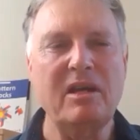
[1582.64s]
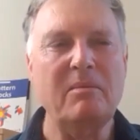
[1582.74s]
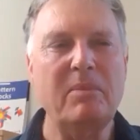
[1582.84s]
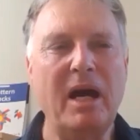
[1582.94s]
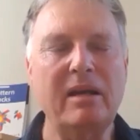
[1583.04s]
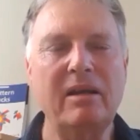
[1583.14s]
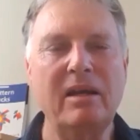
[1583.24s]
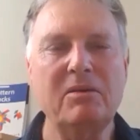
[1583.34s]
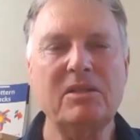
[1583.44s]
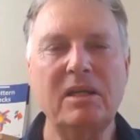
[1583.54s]
but
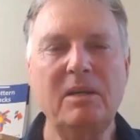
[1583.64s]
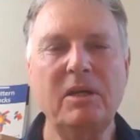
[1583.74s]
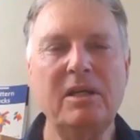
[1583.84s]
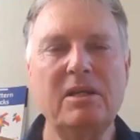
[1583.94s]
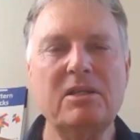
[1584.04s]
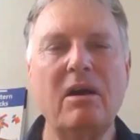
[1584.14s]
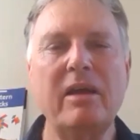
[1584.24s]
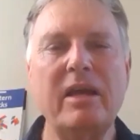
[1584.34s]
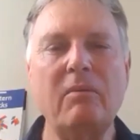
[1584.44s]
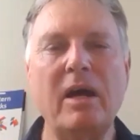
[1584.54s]
it was deliberately
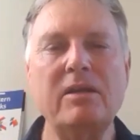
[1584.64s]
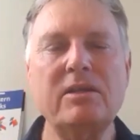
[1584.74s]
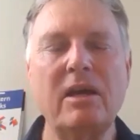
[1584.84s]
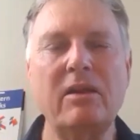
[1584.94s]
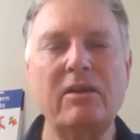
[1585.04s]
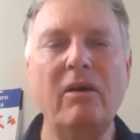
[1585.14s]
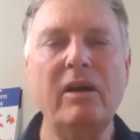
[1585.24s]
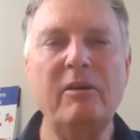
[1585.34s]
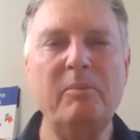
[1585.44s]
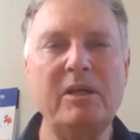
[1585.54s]
designed that way so that not
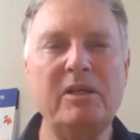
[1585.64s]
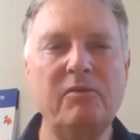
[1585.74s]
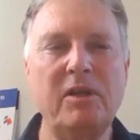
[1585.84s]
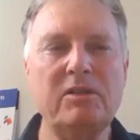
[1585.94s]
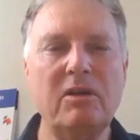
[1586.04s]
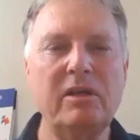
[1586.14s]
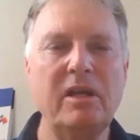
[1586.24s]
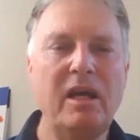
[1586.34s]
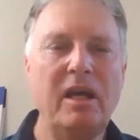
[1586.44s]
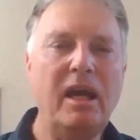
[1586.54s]
every piece fits on,
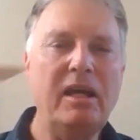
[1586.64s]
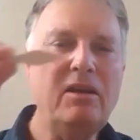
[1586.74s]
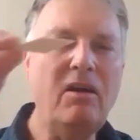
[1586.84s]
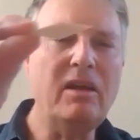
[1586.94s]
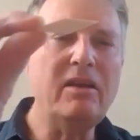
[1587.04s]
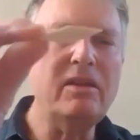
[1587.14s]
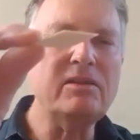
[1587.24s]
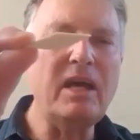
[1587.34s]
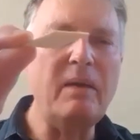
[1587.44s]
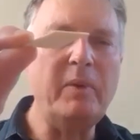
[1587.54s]
and neither does
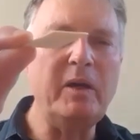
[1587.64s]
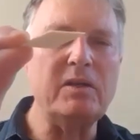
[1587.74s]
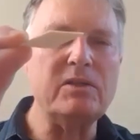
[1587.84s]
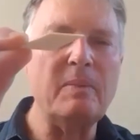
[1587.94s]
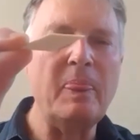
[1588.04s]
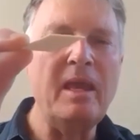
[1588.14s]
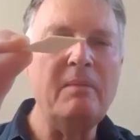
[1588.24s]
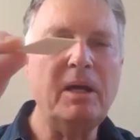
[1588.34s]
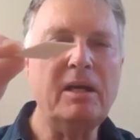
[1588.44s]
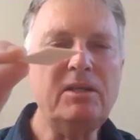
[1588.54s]
that piece.
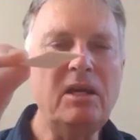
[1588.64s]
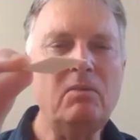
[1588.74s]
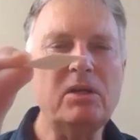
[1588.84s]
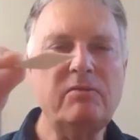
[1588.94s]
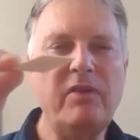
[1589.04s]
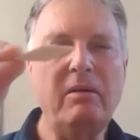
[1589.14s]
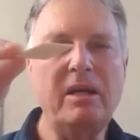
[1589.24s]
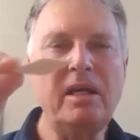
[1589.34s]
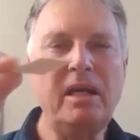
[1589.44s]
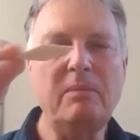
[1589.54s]
But I tell you what's very
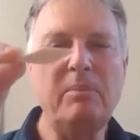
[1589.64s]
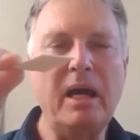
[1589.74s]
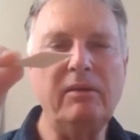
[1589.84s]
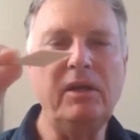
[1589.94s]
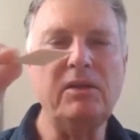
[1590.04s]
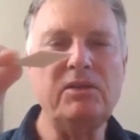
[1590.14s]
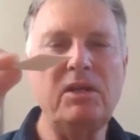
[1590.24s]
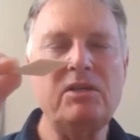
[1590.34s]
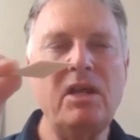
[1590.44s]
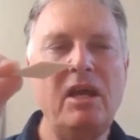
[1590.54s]
neat about this
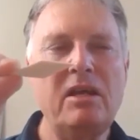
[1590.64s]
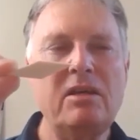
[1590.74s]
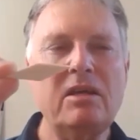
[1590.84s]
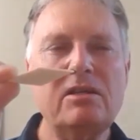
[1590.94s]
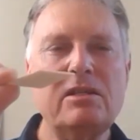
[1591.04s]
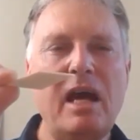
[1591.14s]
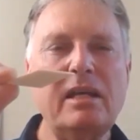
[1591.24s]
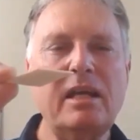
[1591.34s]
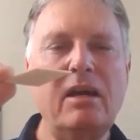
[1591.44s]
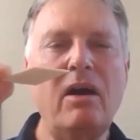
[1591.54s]
is you can start to
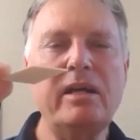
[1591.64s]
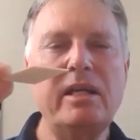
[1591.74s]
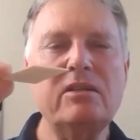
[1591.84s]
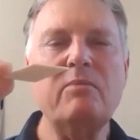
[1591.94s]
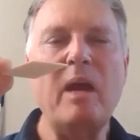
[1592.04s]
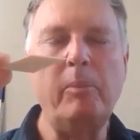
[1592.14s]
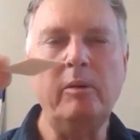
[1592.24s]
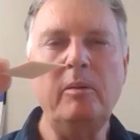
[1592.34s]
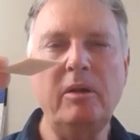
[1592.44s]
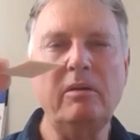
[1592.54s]
get ideas about
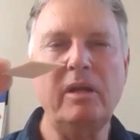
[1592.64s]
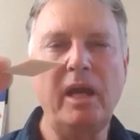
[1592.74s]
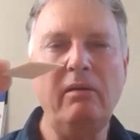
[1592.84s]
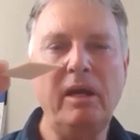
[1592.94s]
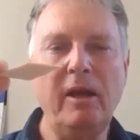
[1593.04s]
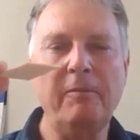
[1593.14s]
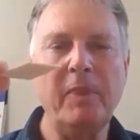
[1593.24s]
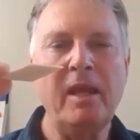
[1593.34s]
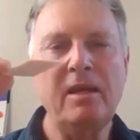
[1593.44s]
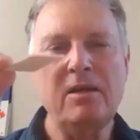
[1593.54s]
perimeter and area.
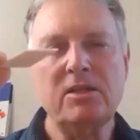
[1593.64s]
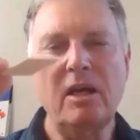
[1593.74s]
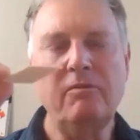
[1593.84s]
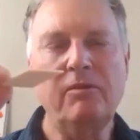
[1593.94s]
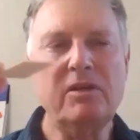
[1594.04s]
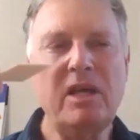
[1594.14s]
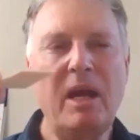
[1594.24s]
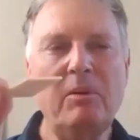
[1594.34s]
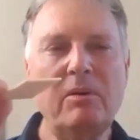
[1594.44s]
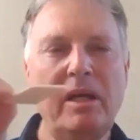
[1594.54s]
So, for
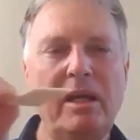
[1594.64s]
example, in